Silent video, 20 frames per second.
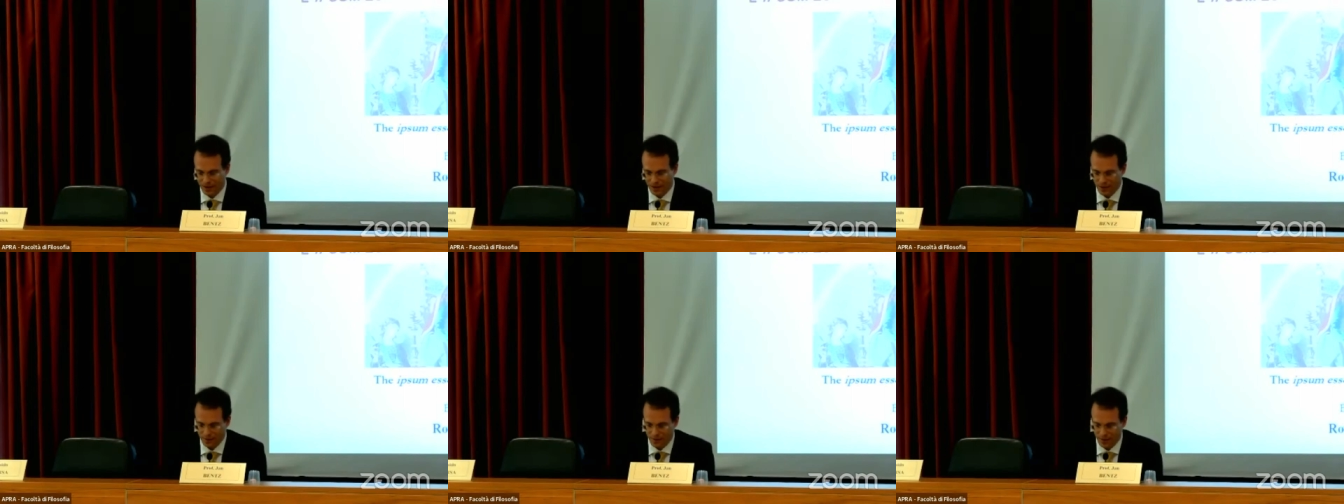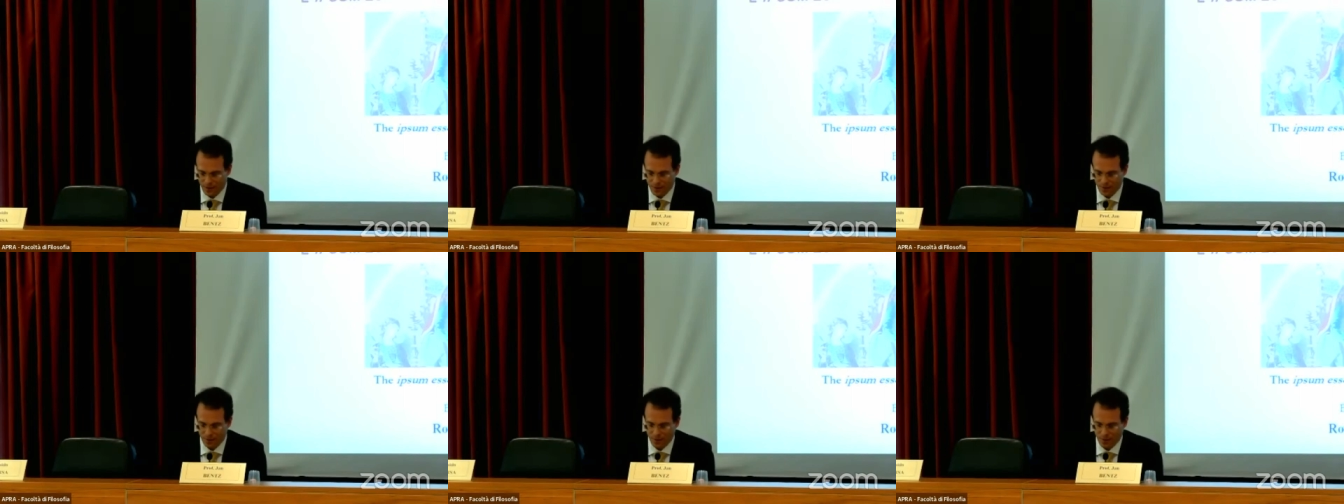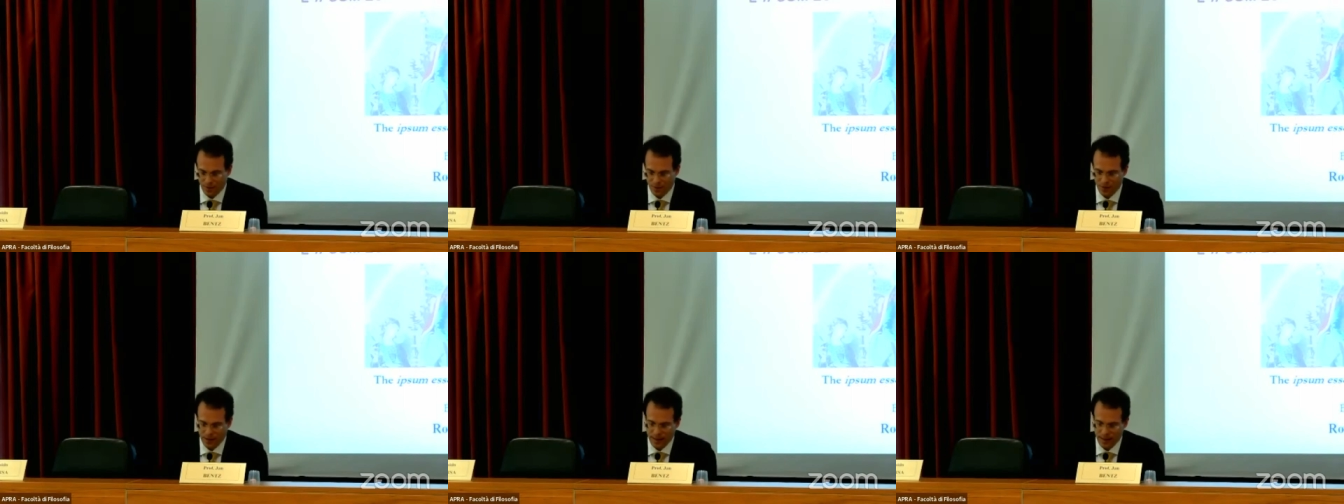
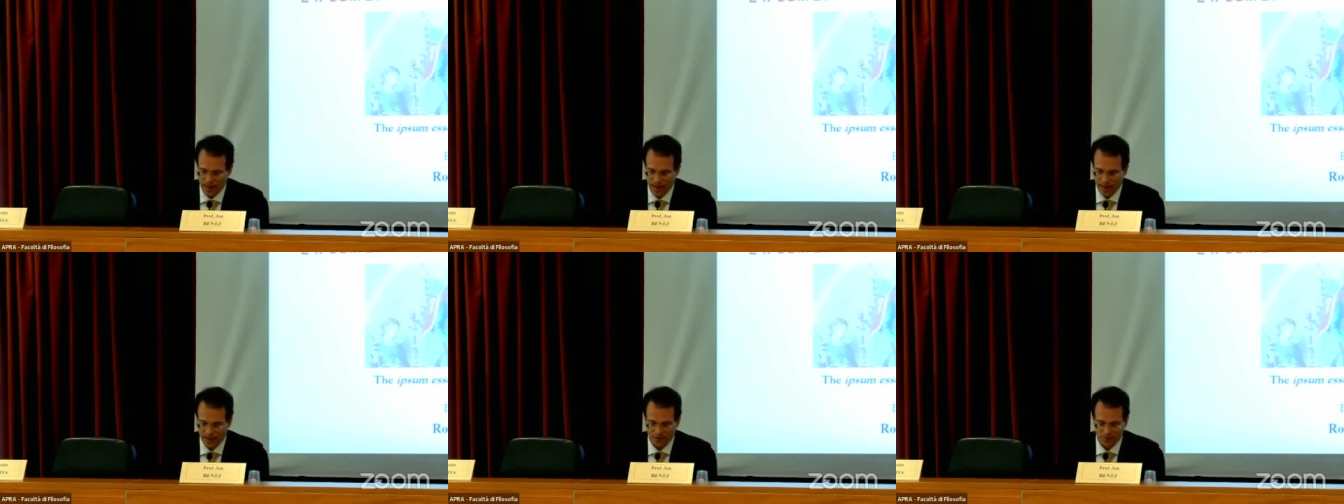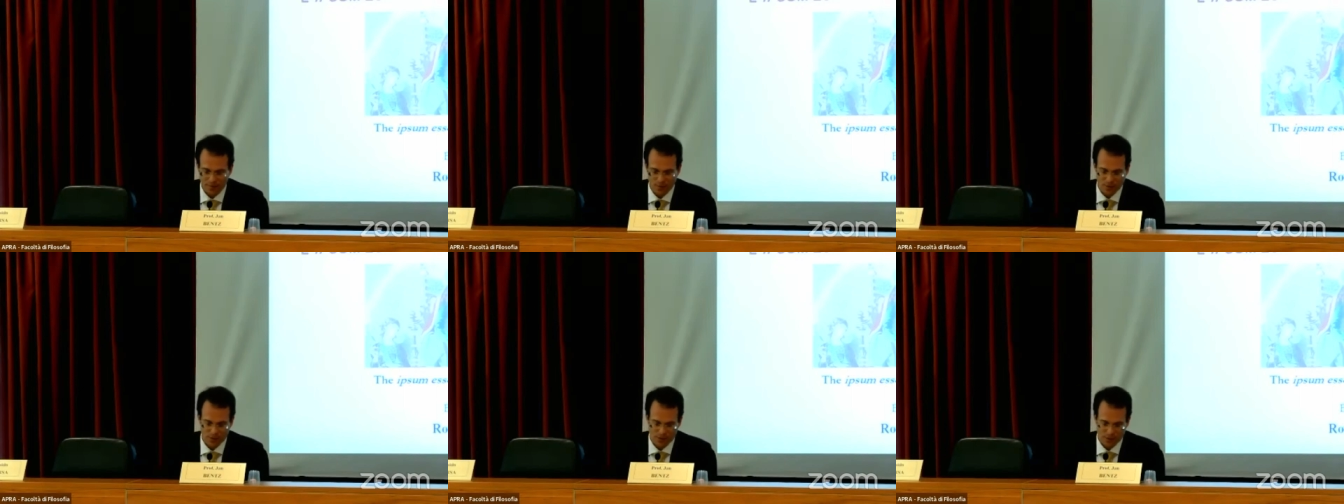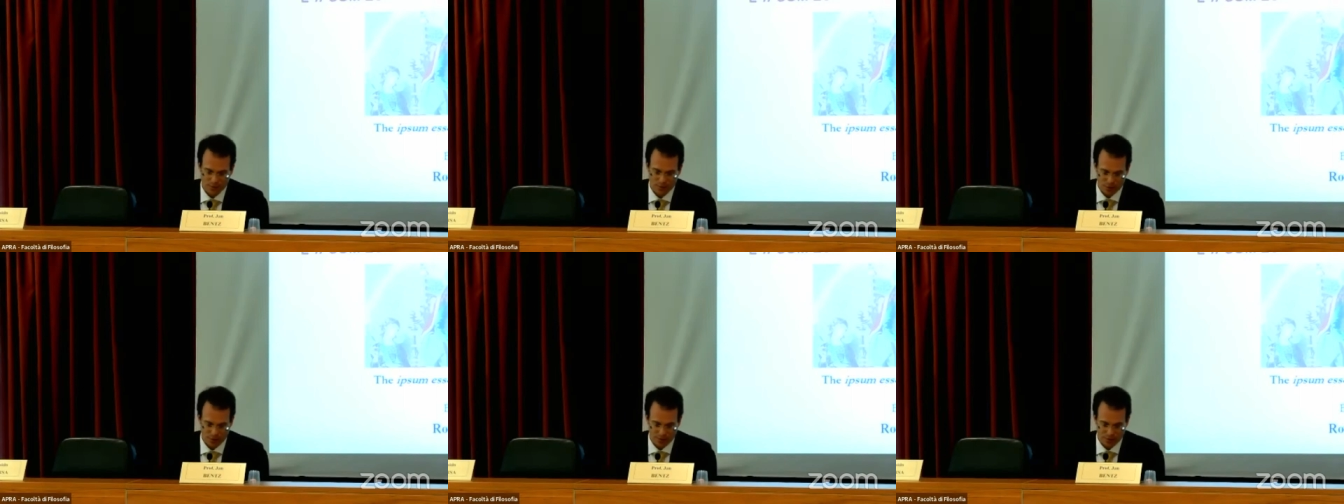indivisible and is
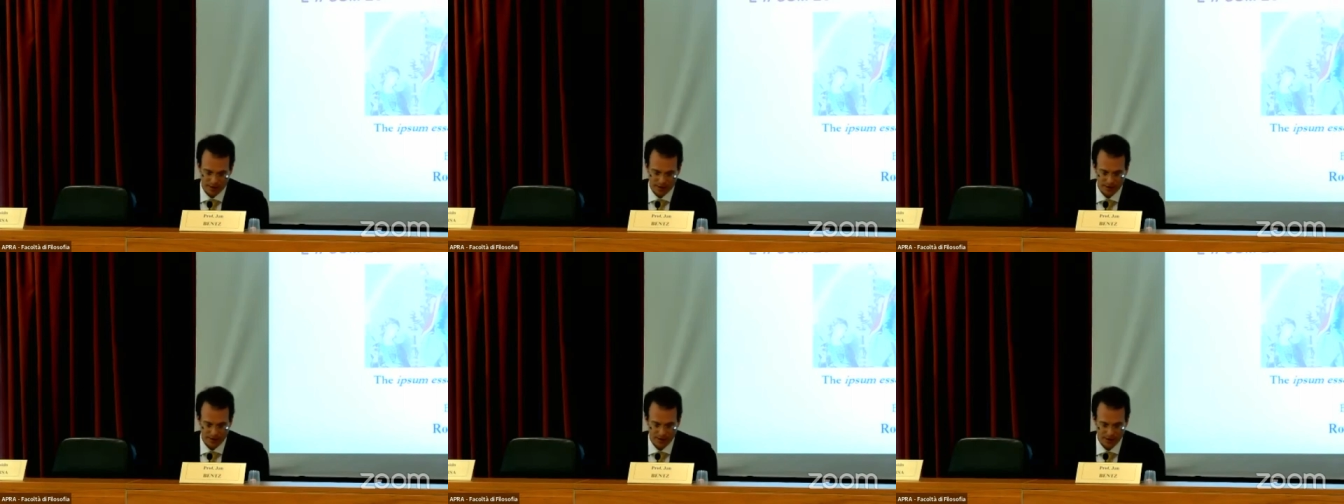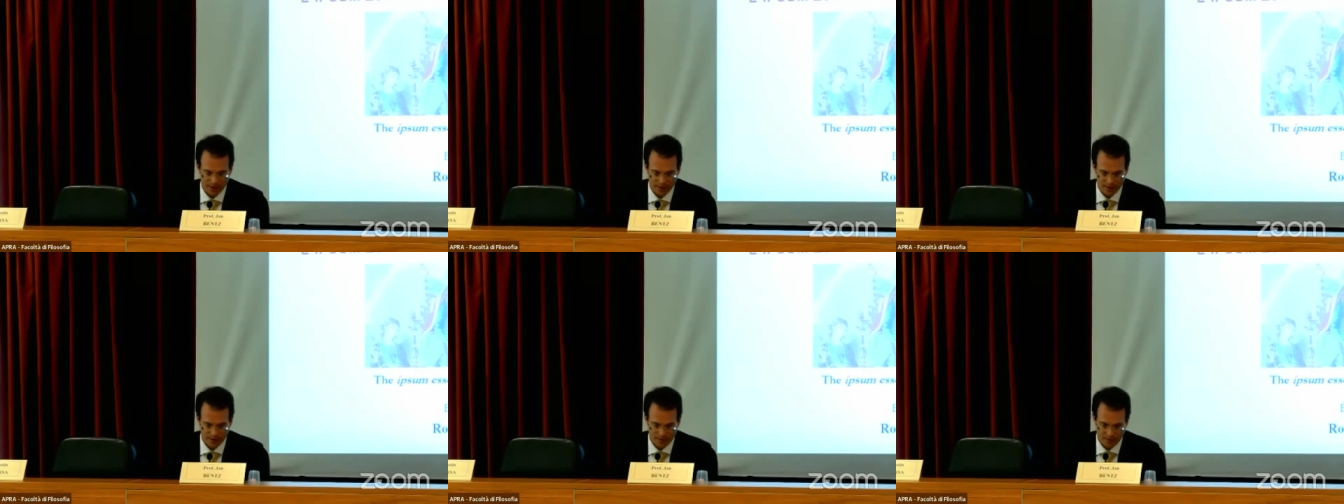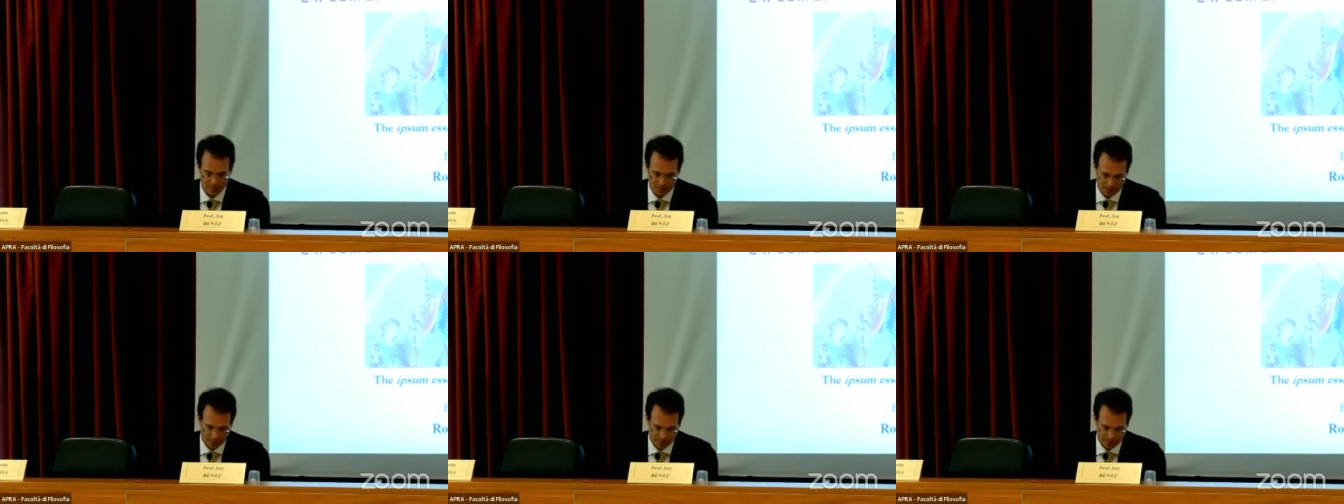most perfectly
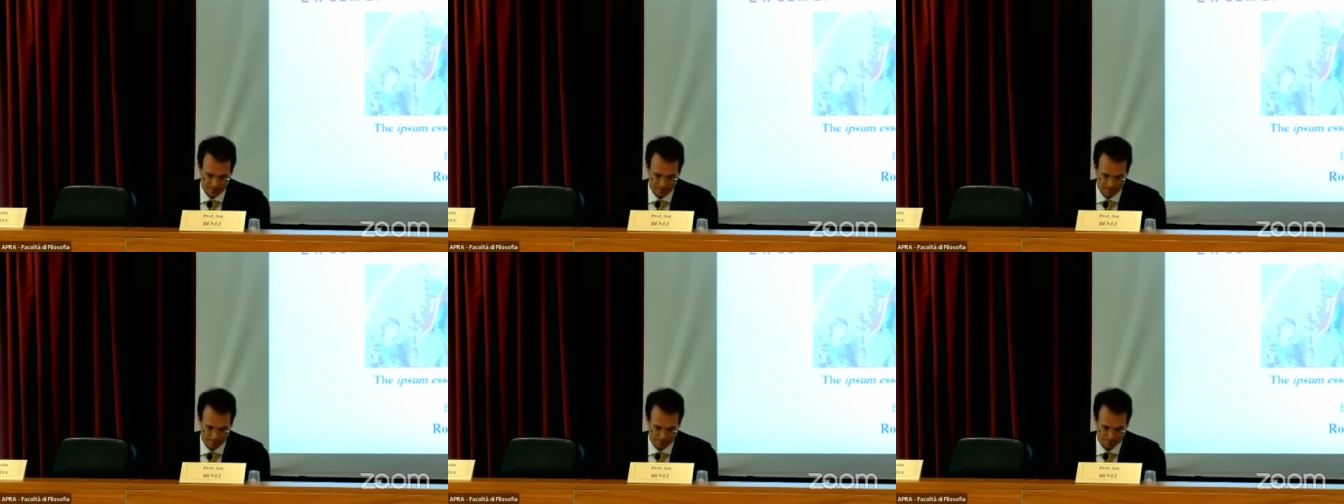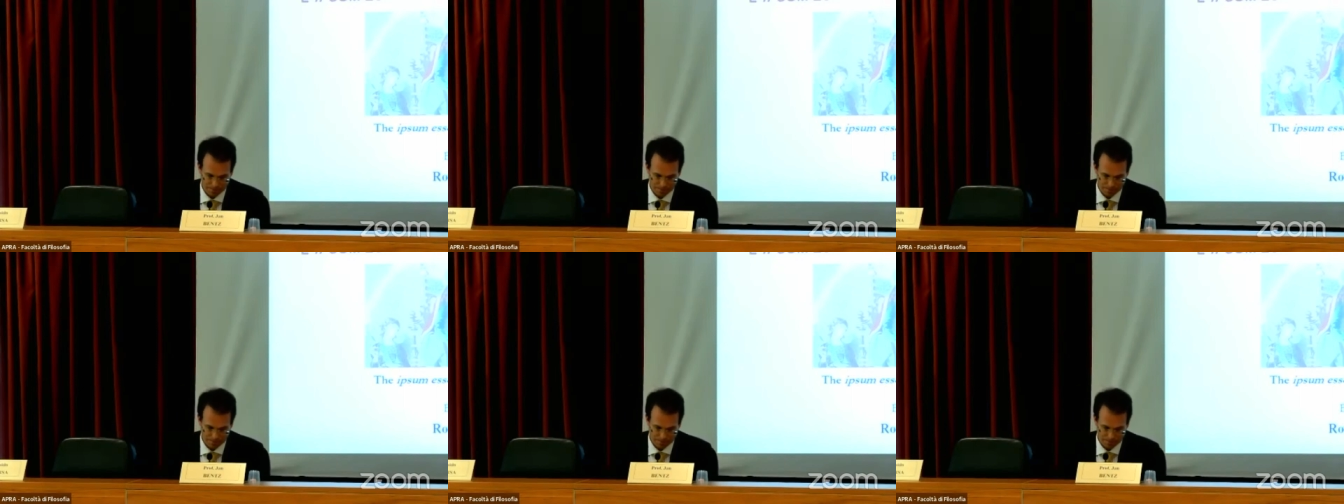simple.